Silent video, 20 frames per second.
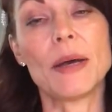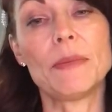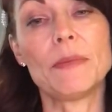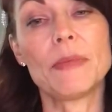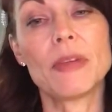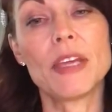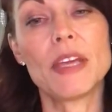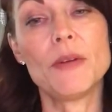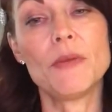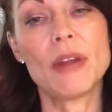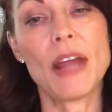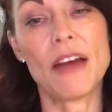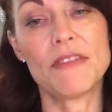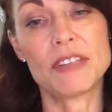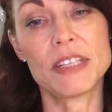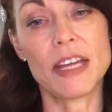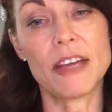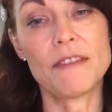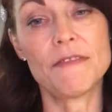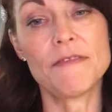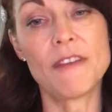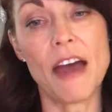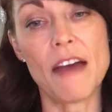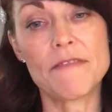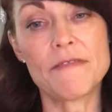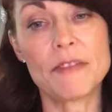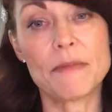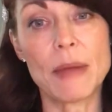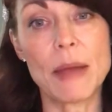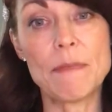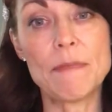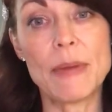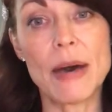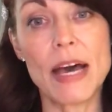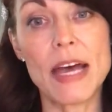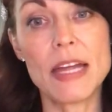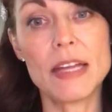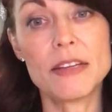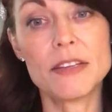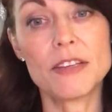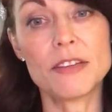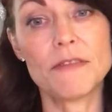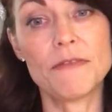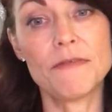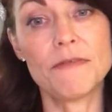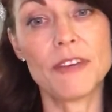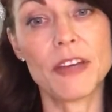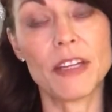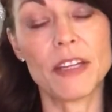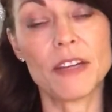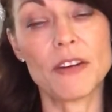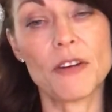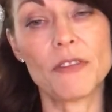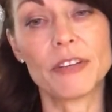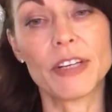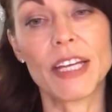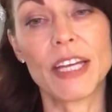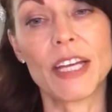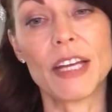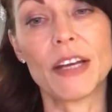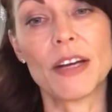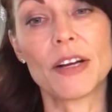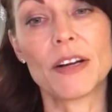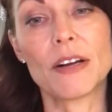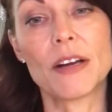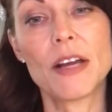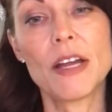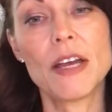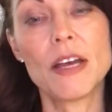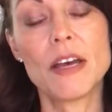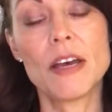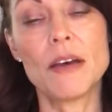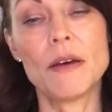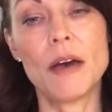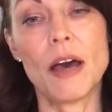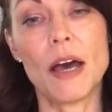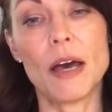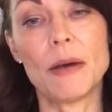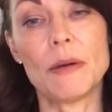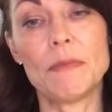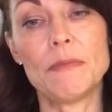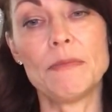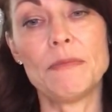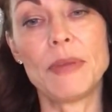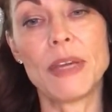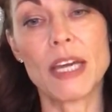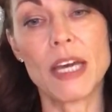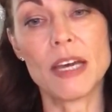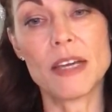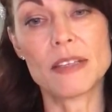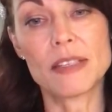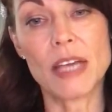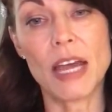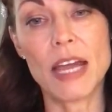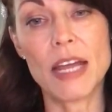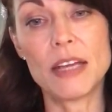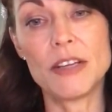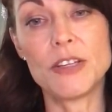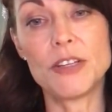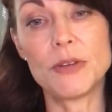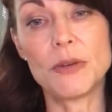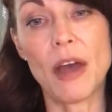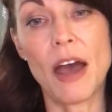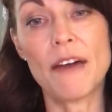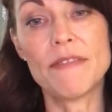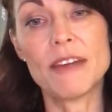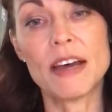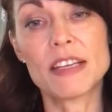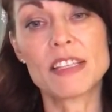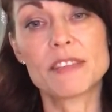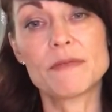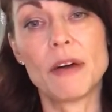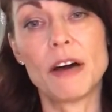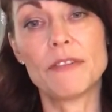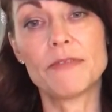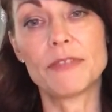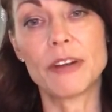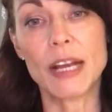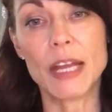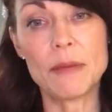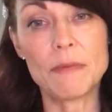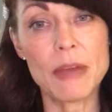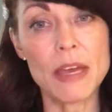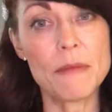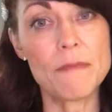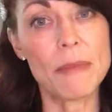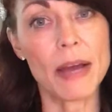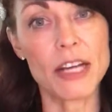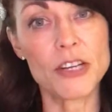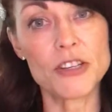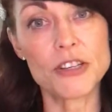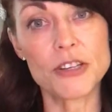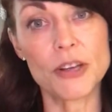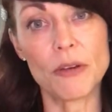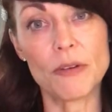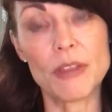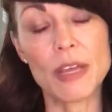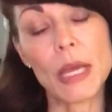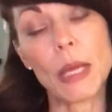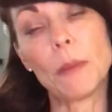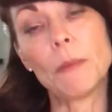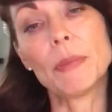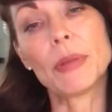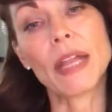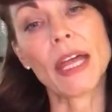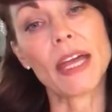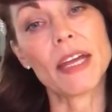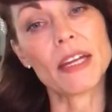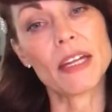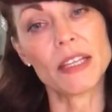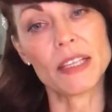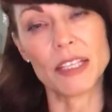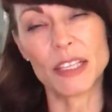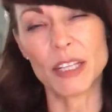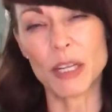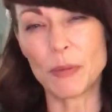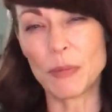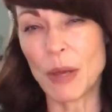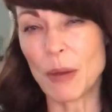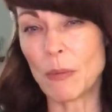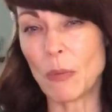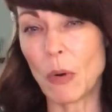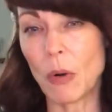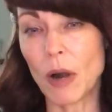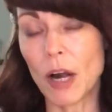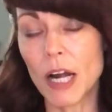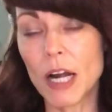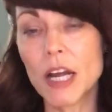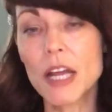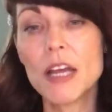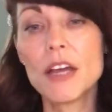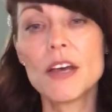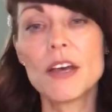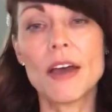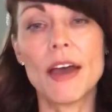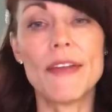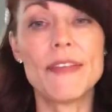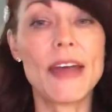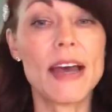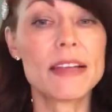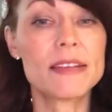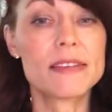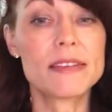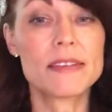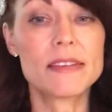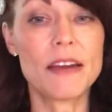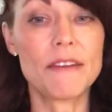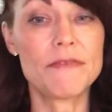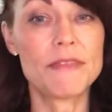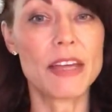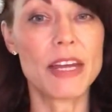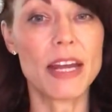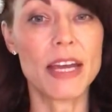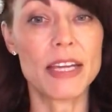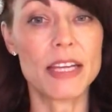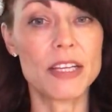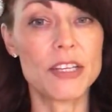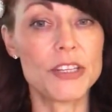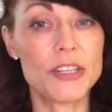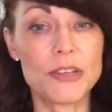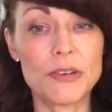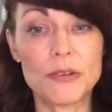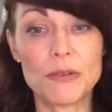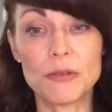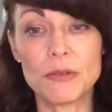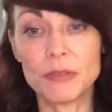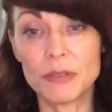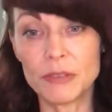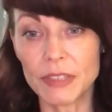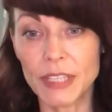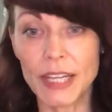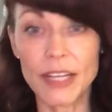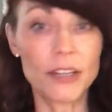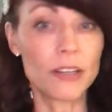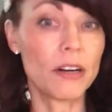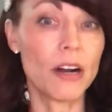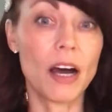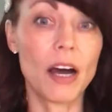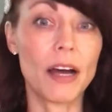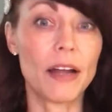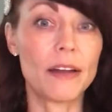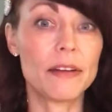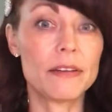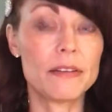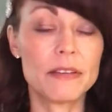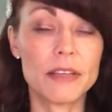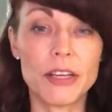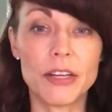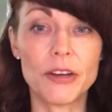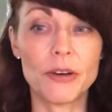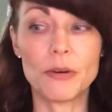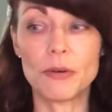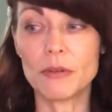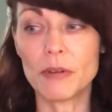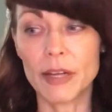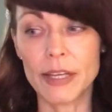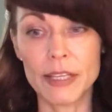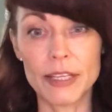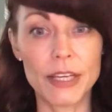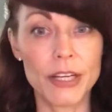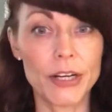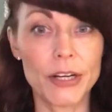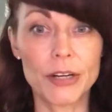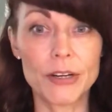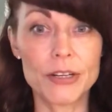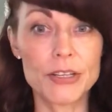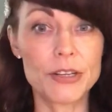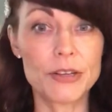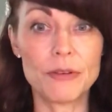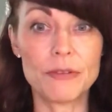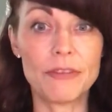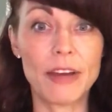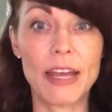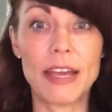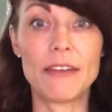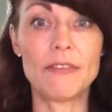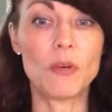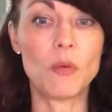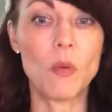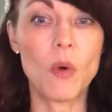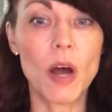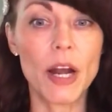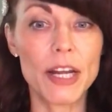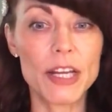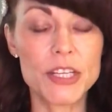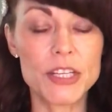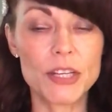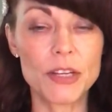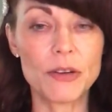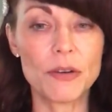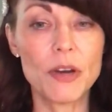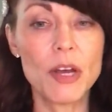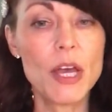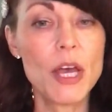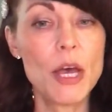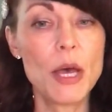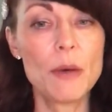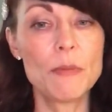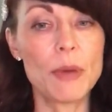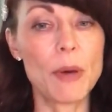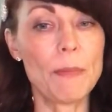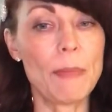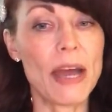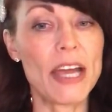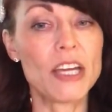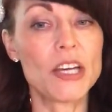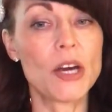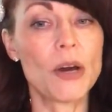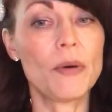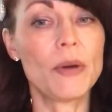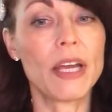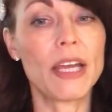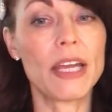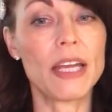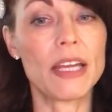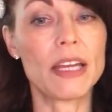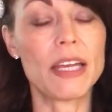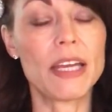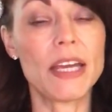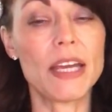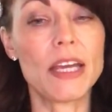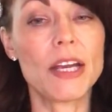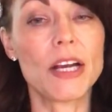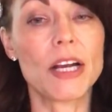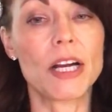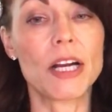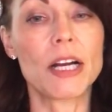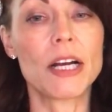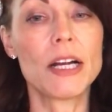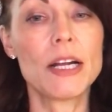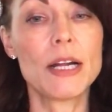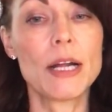He would have to take fat from my butt to fill in over here. Because I do have that small frame, it might show the implant a little bit more. And that's stuff that I can do later on, a year or two if I even wanted to. But by going in here,